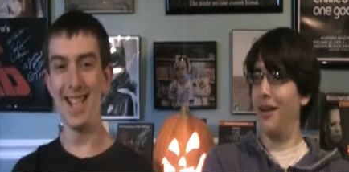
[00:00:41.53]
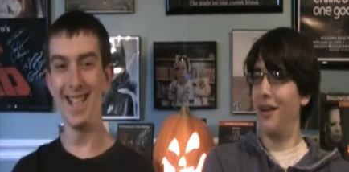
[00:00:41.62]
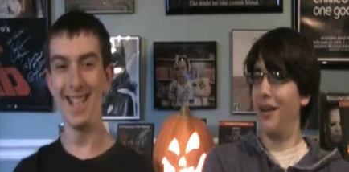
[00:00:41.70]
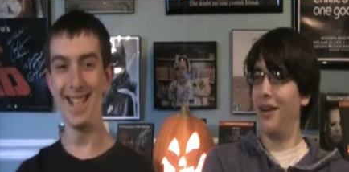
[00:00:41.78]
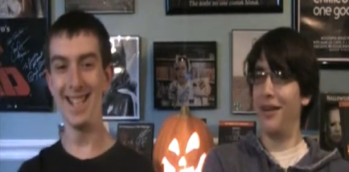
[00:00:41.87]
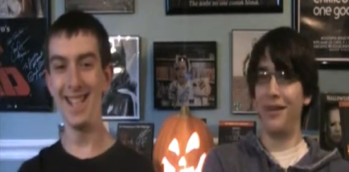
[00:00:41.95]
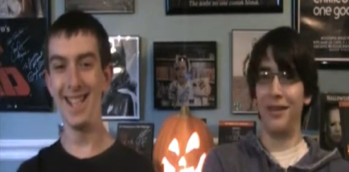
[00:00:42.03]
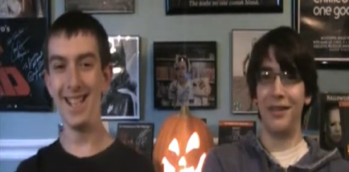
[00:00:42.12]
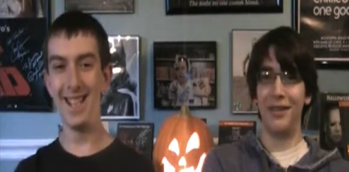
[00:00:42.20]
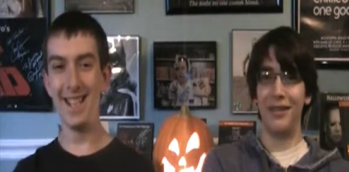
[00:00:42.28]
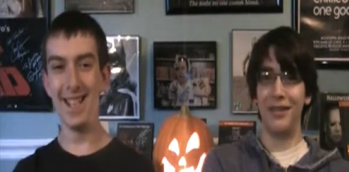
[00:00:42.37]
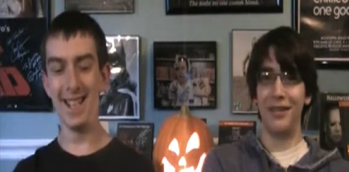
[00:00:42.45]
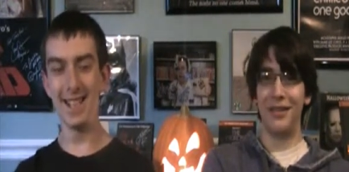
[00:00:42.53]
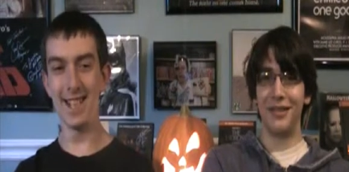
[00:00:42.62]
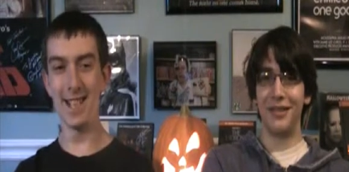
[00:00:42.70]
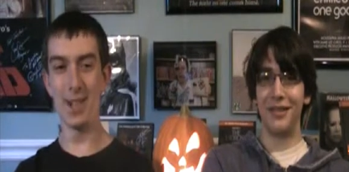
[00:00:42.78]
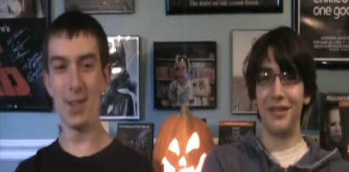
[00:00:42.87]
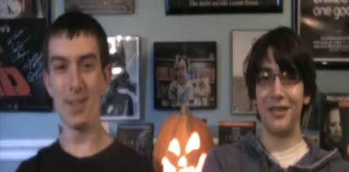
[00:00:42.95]
Speaker 1: they
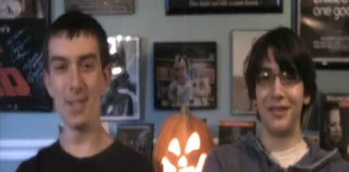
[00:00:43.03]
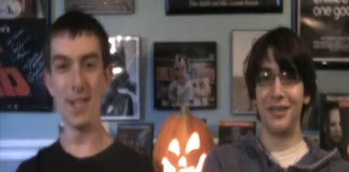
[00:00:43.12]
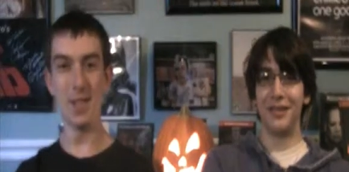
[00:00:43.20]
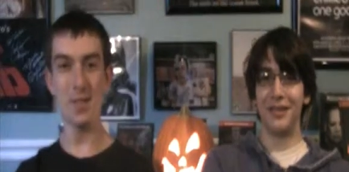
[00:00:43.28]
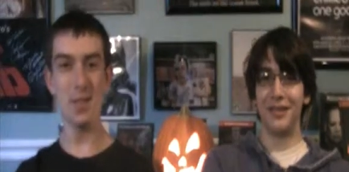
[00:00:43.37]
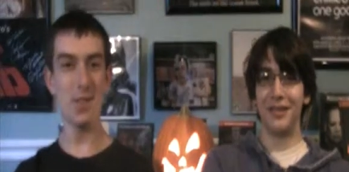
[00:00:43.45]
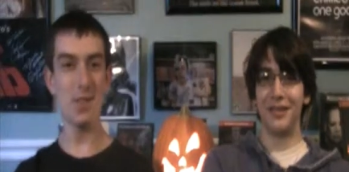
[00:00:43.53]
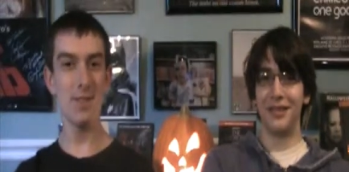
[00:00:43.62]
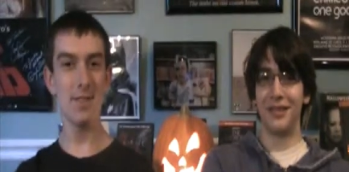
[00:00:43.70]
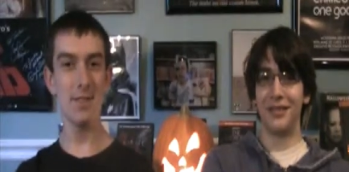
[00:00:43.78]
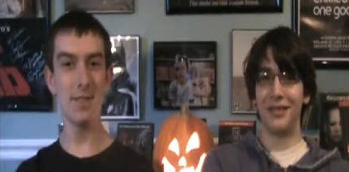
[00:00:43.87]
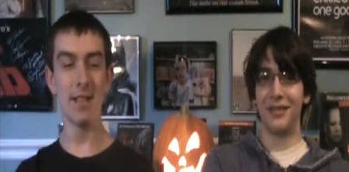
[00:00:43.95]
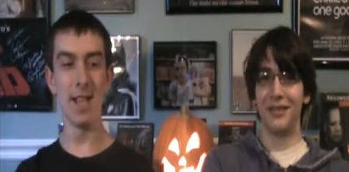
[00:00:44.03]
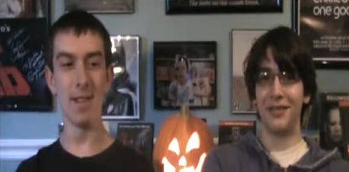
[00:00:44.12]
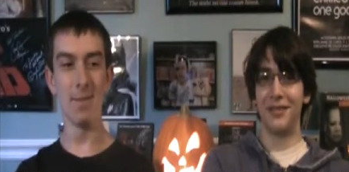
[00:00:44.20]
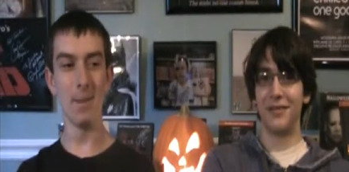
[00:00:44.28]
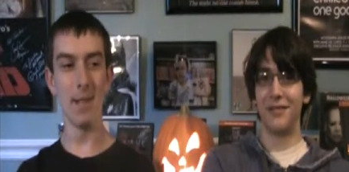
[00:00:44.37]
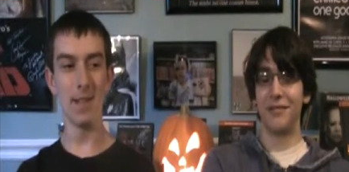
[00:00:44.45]
decided to go to television
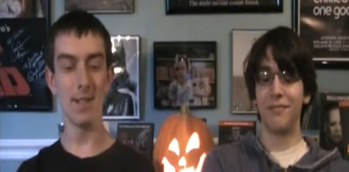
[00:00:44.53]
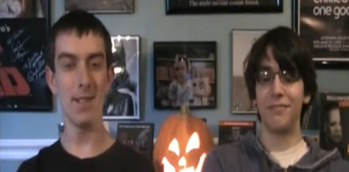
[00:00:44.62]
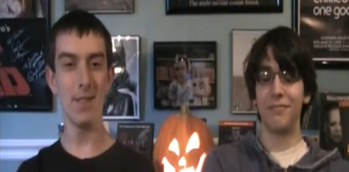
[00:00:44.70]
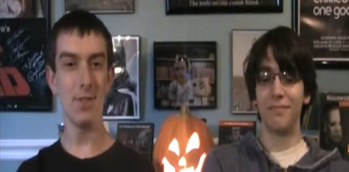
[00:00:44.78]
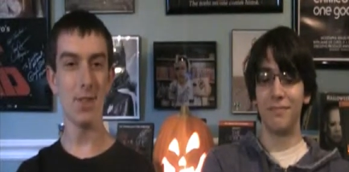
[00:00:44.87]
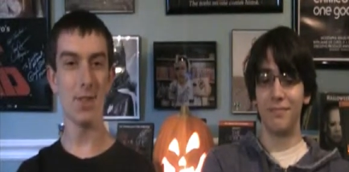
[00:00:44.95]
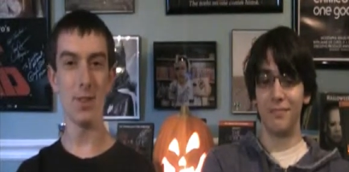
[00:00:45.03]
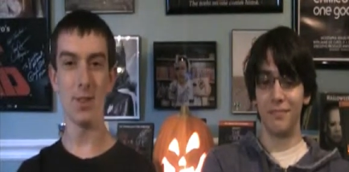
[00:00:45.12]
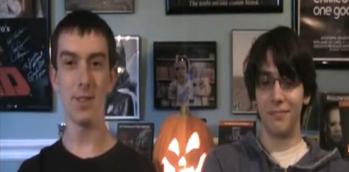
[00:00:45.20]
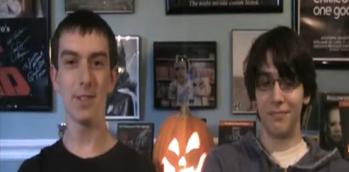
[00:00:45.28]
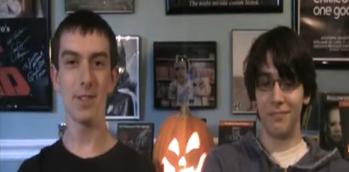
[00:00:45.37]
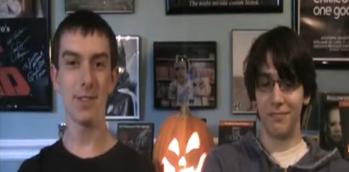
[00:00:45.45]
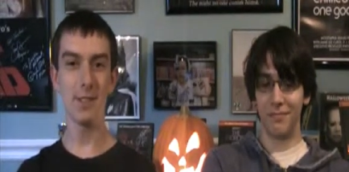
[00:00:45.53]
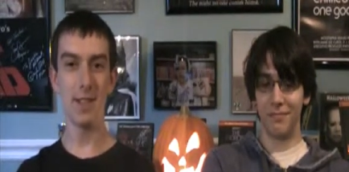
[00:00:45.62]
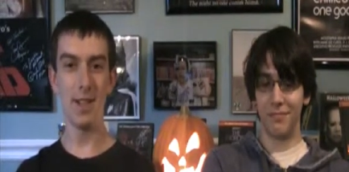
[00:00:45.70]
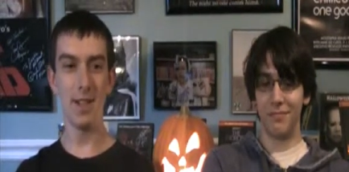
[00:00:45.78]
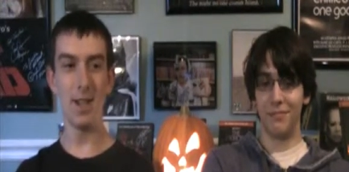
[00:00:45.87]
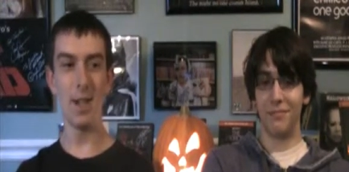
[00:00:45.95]
and make a TV show
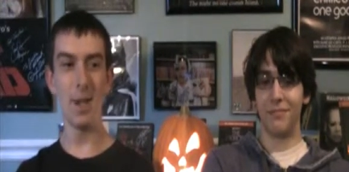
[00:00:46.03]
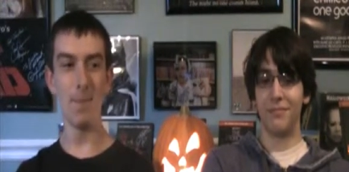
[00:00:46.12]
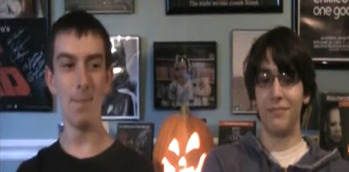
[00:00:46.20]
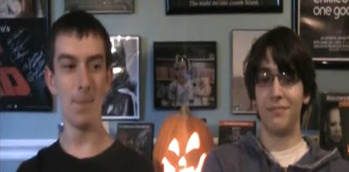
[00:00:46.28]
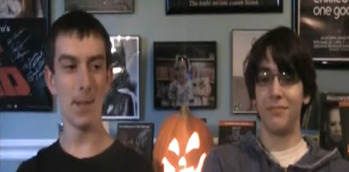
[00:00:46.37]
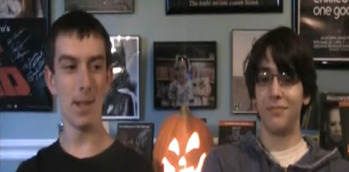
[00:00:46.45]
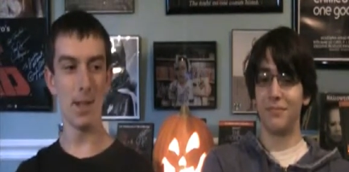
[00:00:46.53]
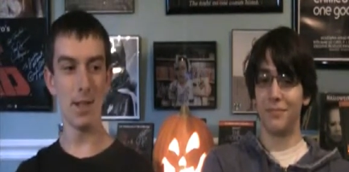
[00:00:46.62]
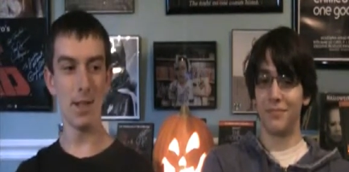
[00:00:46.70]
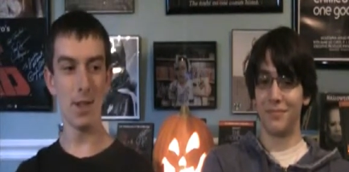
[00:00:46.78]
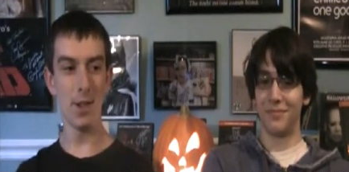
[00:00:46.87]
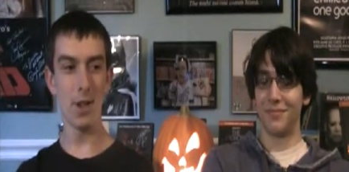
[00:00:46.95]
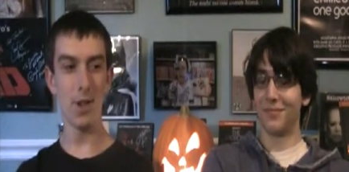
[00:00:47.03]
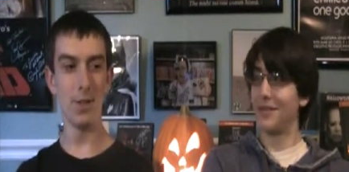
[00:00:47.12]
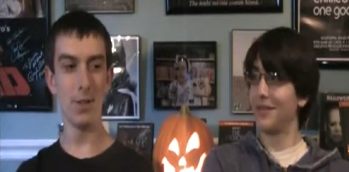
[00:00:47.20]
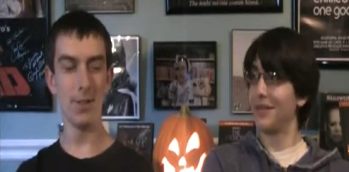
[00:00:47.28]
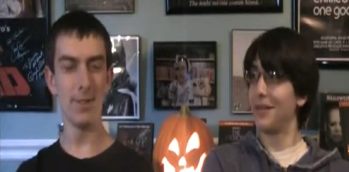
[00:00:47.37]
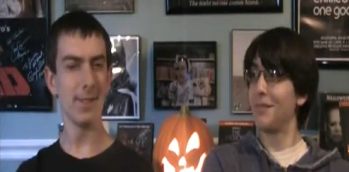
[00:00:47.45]
um,
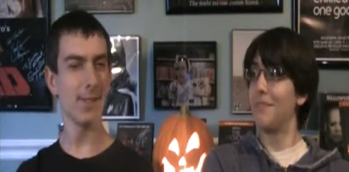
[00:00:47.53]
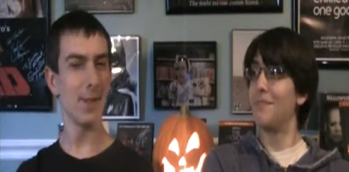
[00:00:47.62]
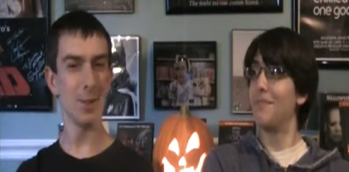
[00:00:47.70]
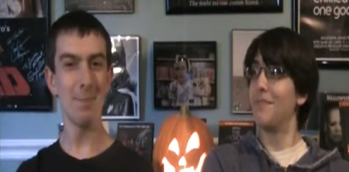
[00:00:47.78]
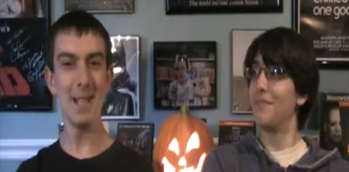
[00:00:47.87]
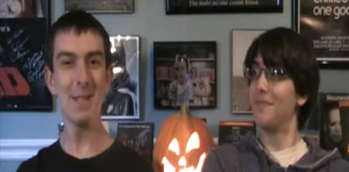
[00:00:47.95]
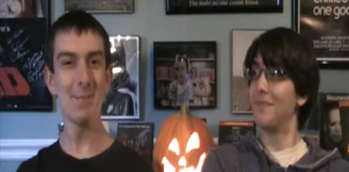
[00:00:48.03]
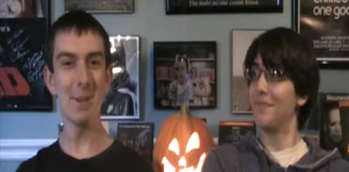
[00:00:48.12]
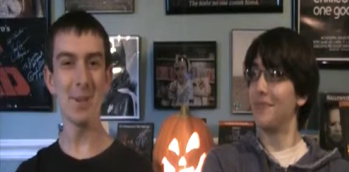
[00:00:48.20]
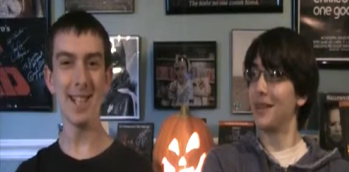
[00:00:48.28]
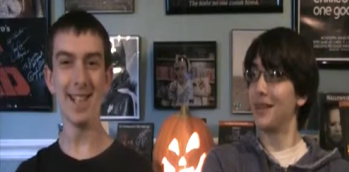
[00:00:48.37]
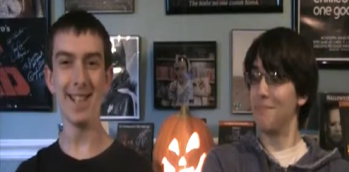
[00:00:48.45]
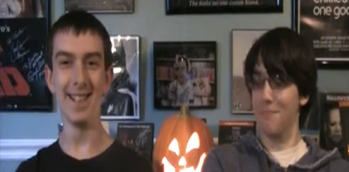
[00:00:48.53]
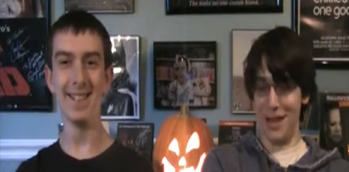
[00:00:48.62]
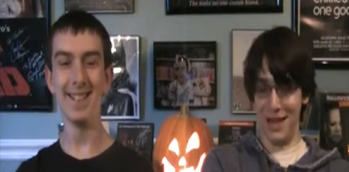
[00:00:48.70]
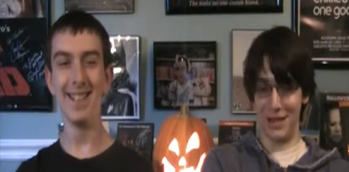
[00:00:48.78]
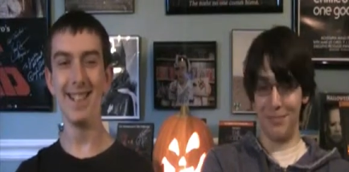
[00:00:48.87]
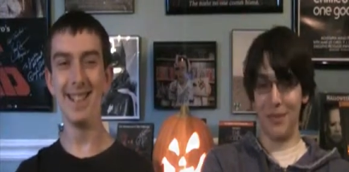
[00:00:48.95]
called called Bates
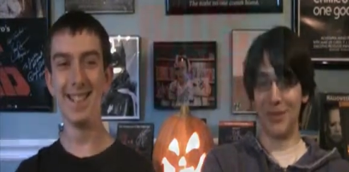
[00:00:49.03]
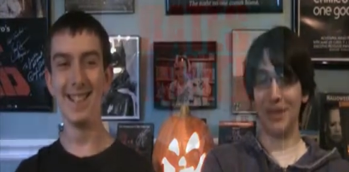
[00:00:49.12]
Motel. Bates